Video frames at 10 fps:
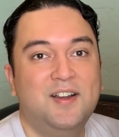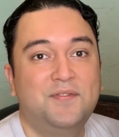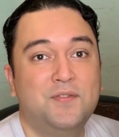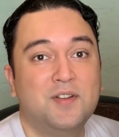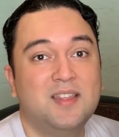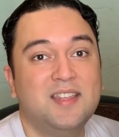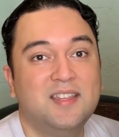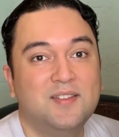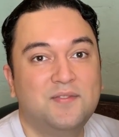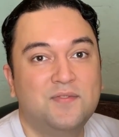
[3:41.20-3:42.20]
for
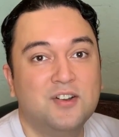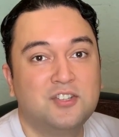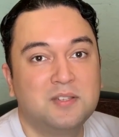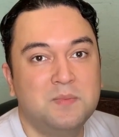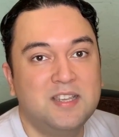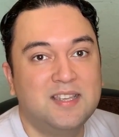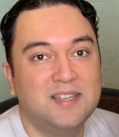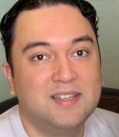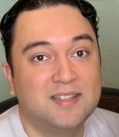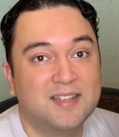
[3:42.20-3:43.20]
the
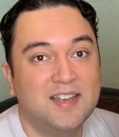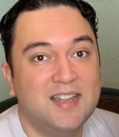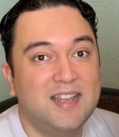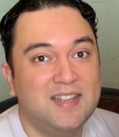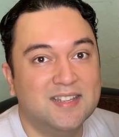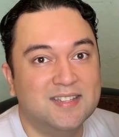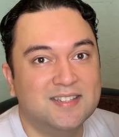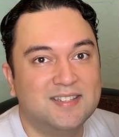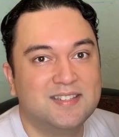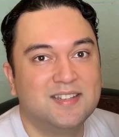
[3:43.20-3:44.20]
French-speaking
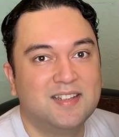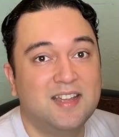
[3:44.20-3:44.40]
Canadians